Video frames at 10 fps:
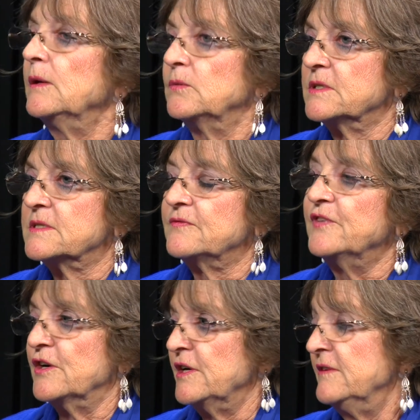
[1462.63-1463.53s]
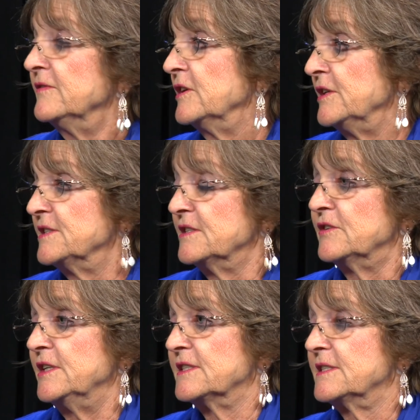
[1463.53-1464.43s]
It was very, very
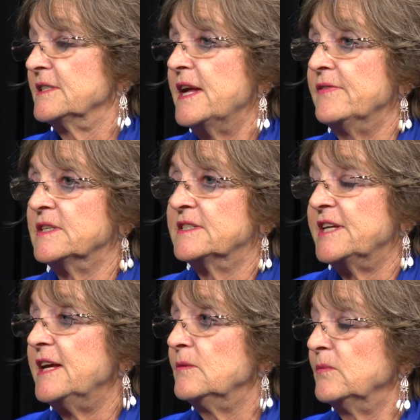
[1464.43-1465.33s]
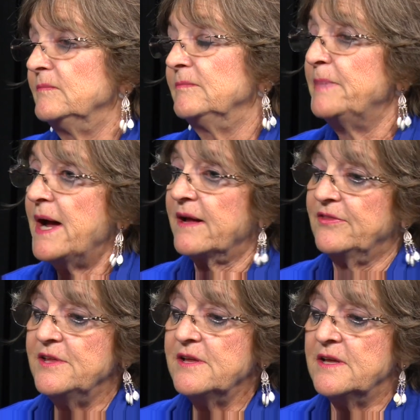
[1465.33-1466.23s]
serious. And the state back
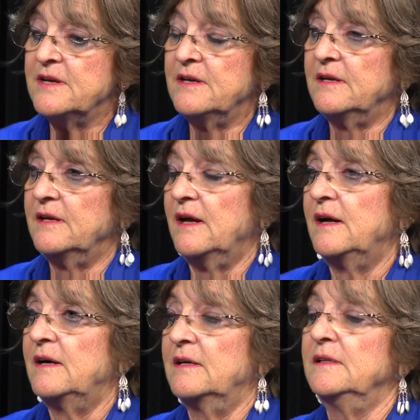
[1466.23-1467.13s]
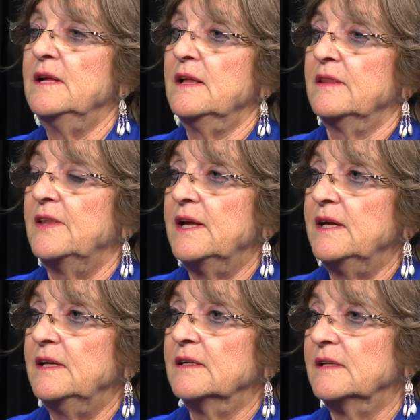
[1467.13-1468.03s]
then, uh,
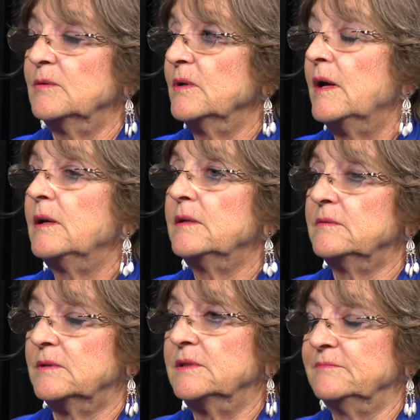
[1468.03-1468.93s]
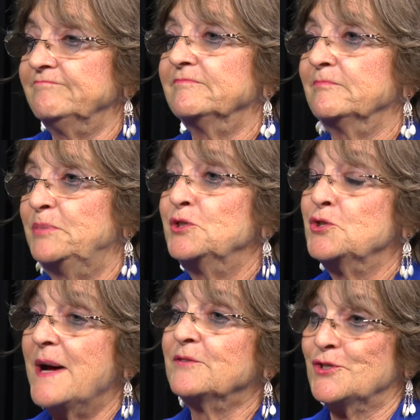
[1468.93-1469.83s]
they
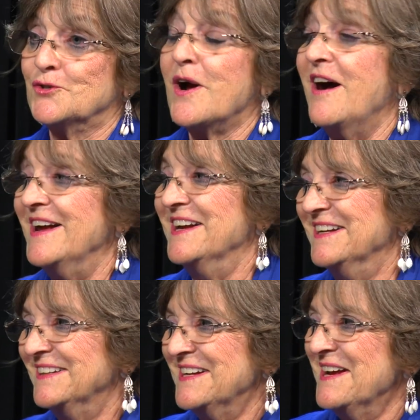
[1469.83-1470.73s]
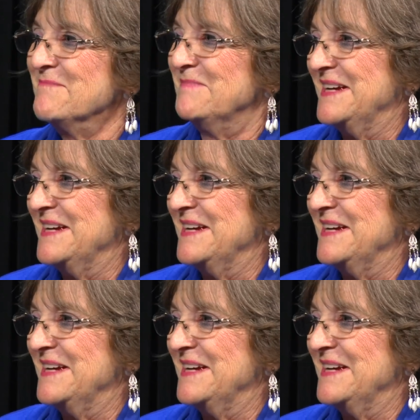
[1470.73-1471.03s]
put you out to dry. Right.